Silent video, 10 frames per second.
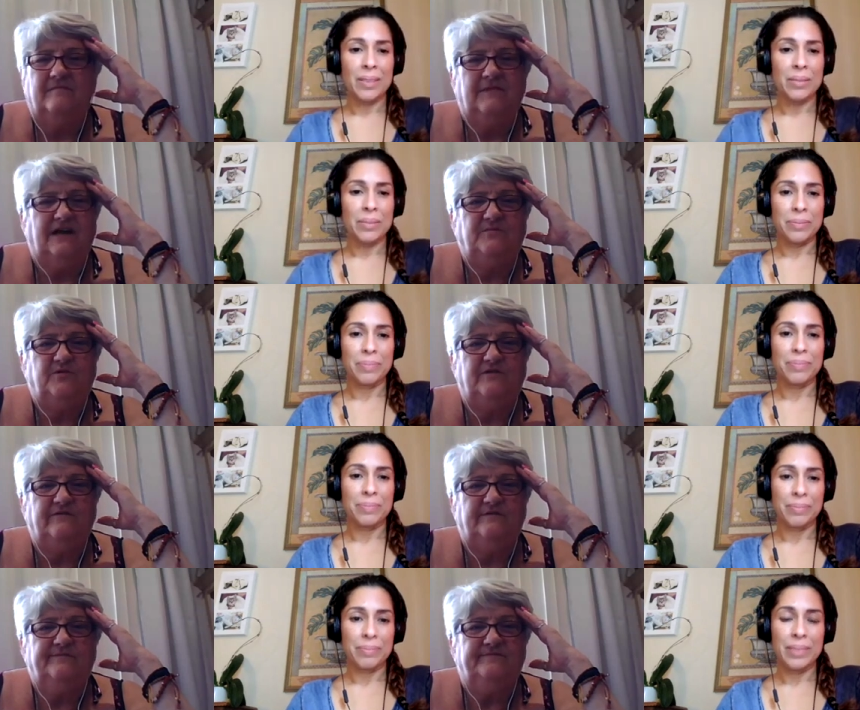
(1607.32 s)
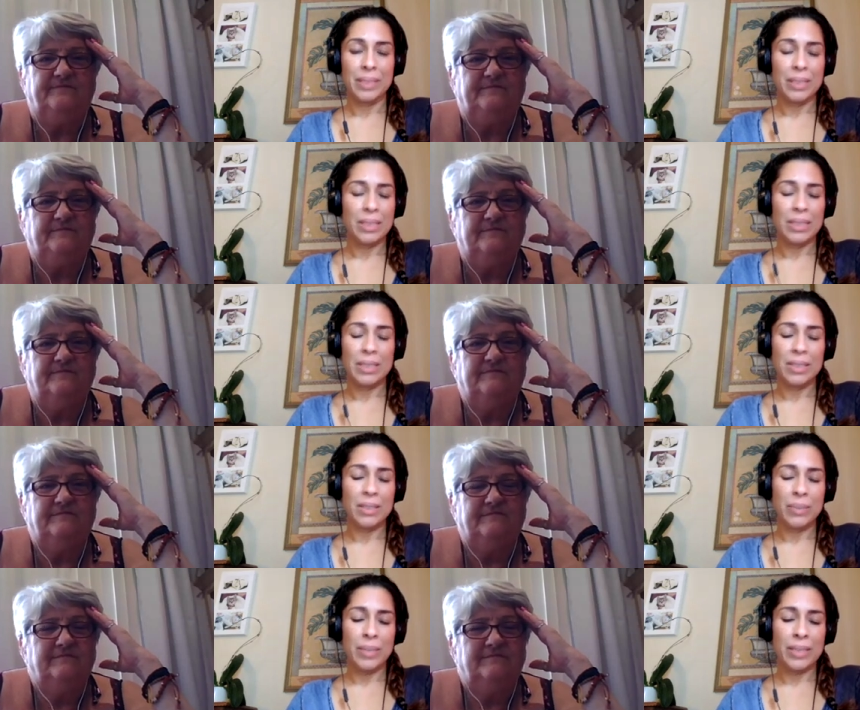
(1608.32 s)
Speaker 1: That's beautiful.
Speaker 2: It's just
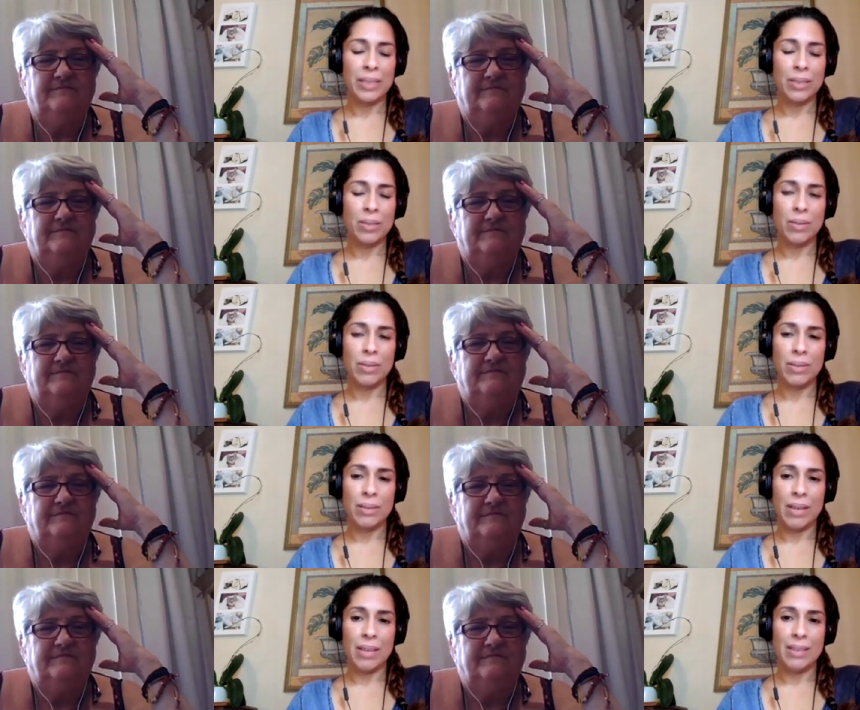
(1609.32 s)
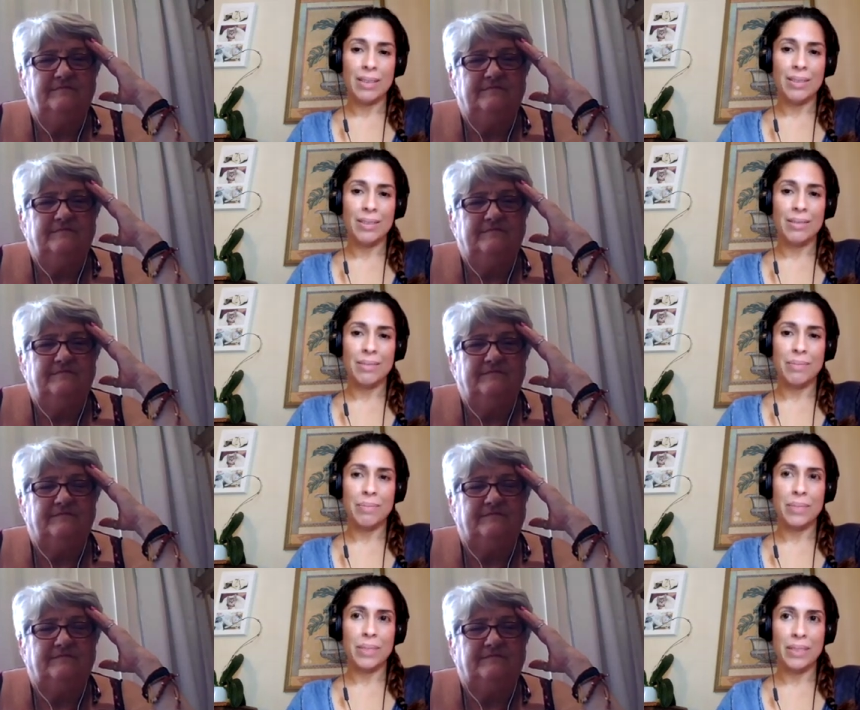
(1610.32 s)
amazing. So I believe,
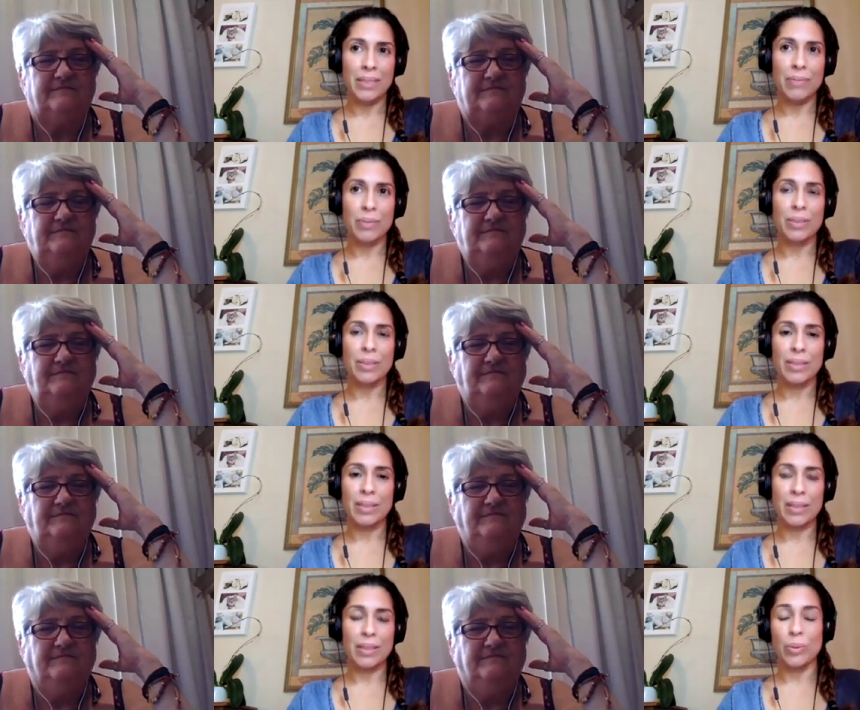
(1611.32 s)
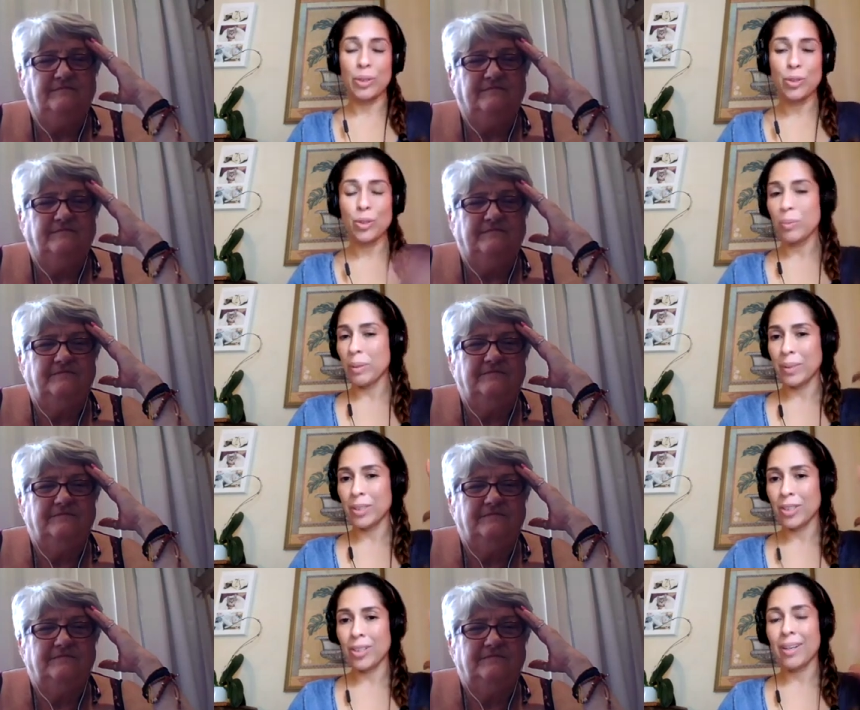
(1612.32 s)
you know, when you told me about your
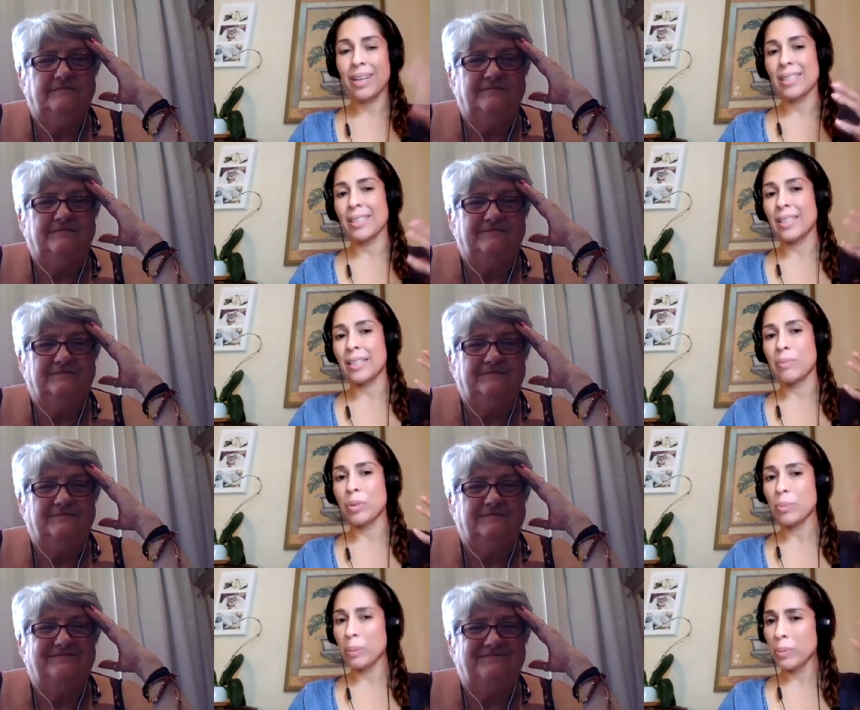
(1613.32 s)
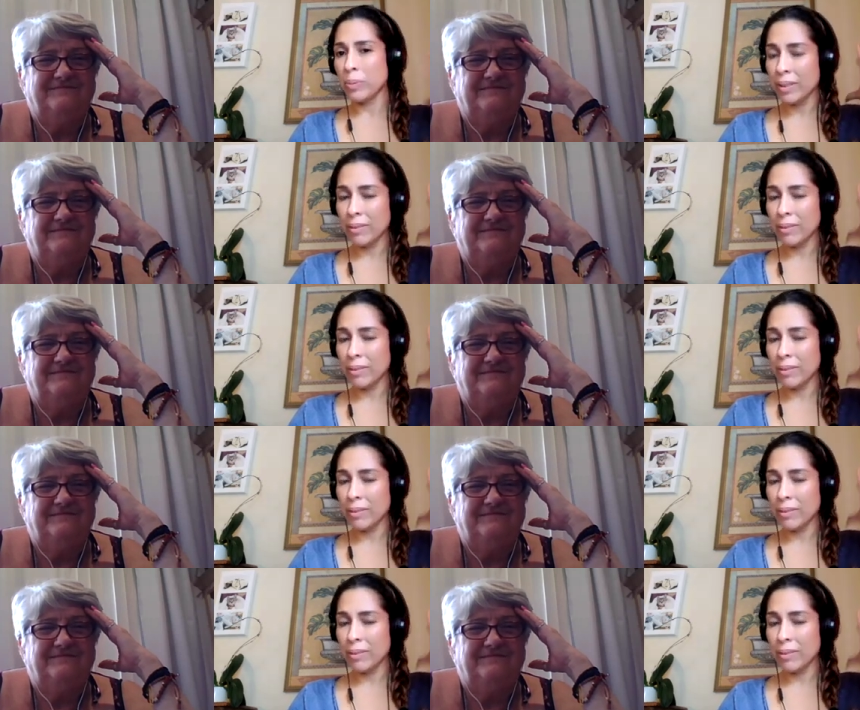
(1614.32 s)
car accident, most people give